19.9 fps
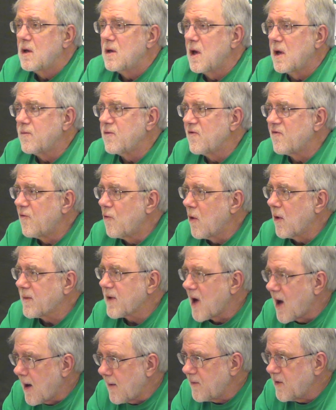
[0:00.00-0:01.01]
they
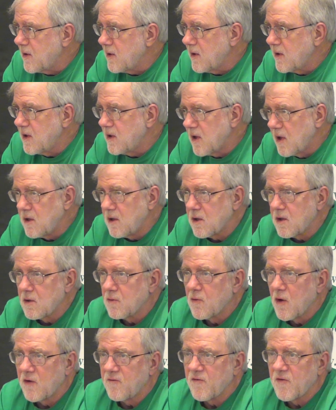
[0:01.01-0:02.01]
perform competently, then you
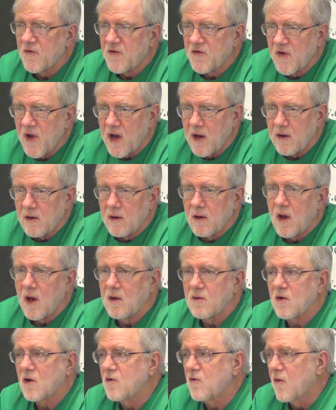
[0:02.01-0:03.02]
can run for state
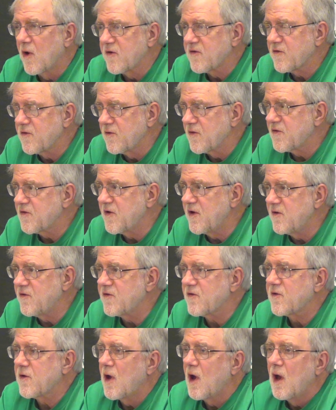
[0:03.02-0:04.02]
and congressional
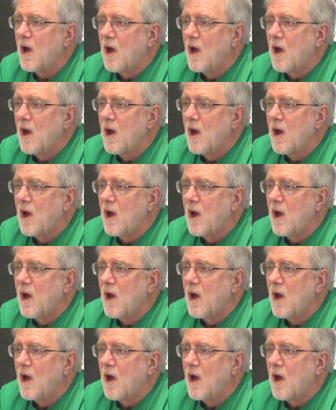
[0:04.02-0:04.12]
seats.